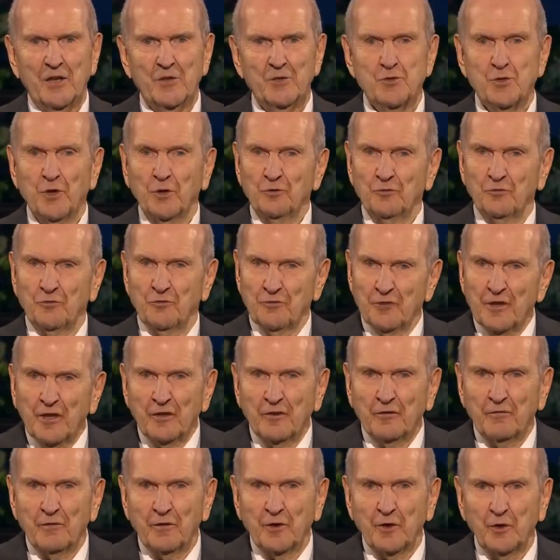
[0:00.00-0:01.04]
Just
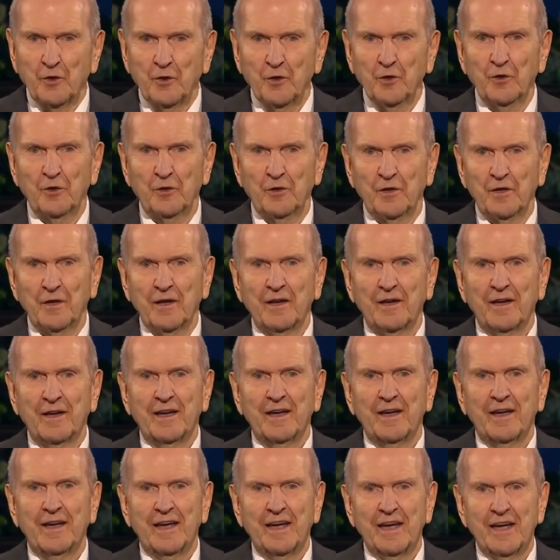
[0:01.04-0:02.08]
think of the good
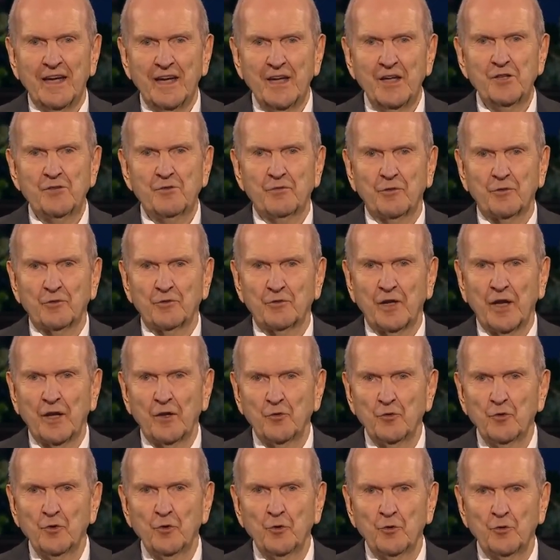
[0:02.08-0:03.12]
each of us
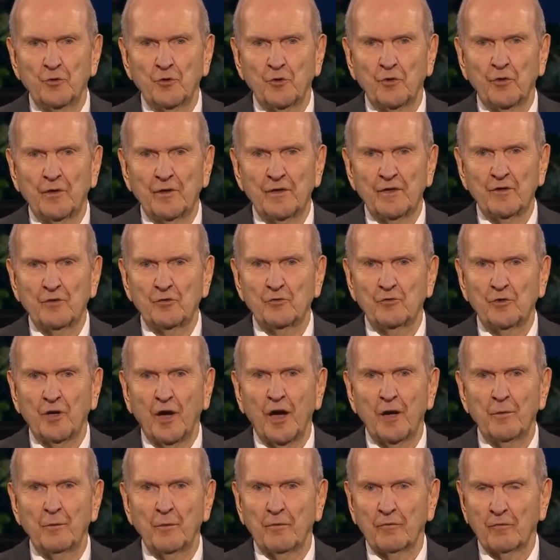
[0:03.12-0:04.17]
can do during this
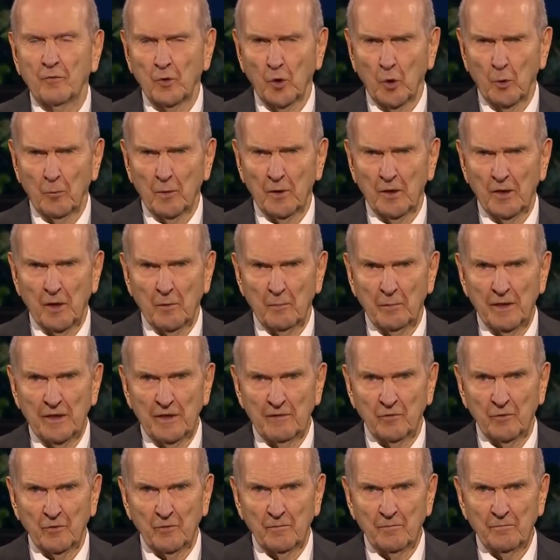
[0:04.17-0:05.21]
time of global
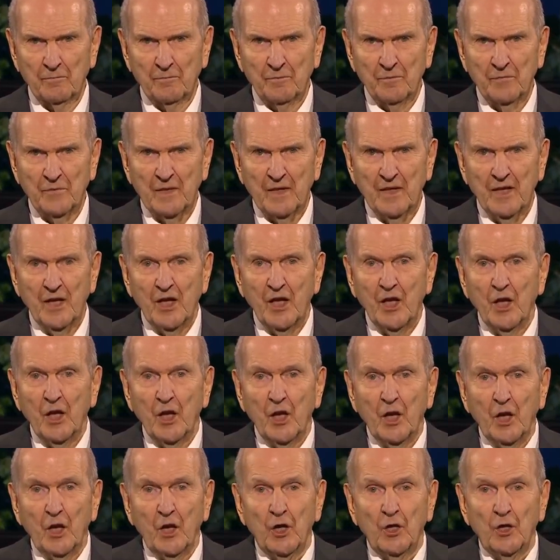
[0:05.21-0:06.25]
upheaval.
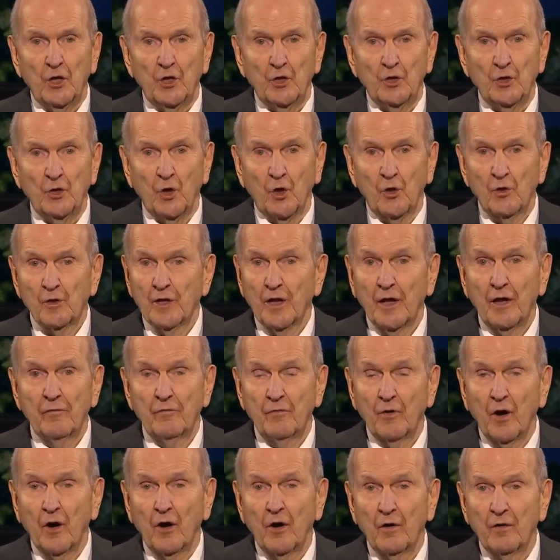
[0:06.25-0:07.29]
Your love
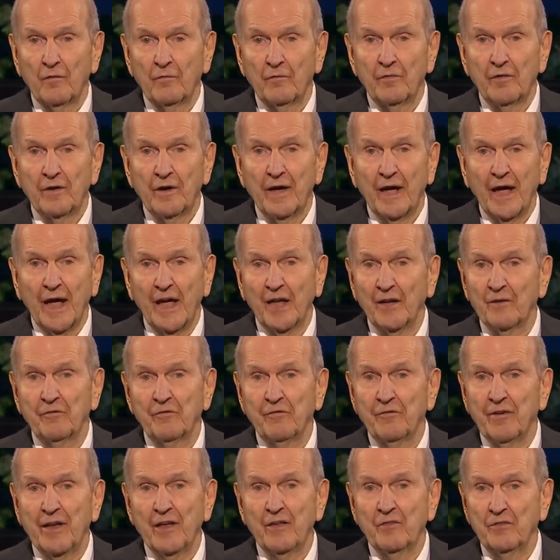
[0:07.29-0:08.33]
of and
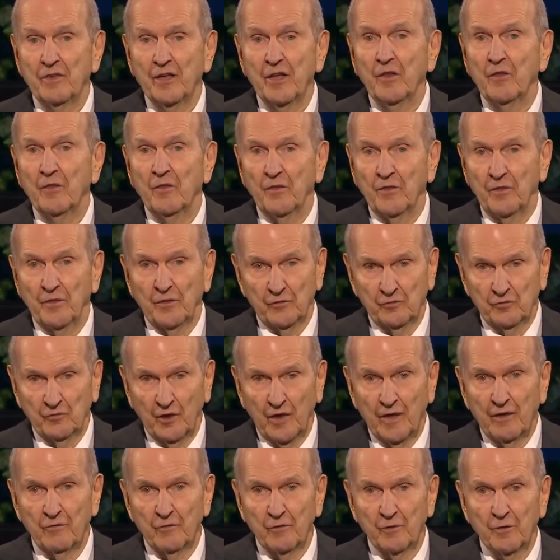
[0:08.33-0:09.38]
faith in the
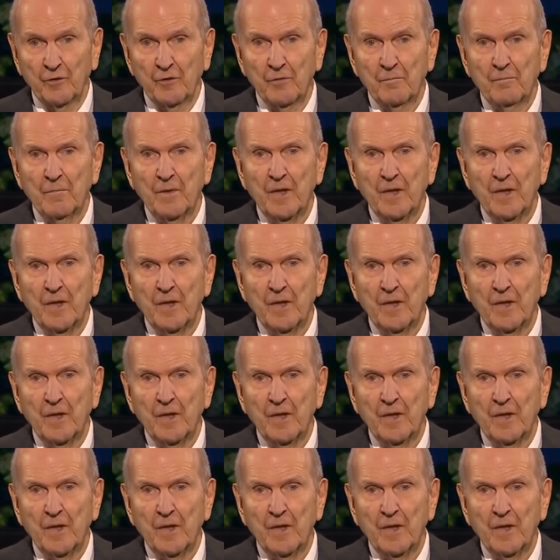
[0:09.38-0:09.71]
Savior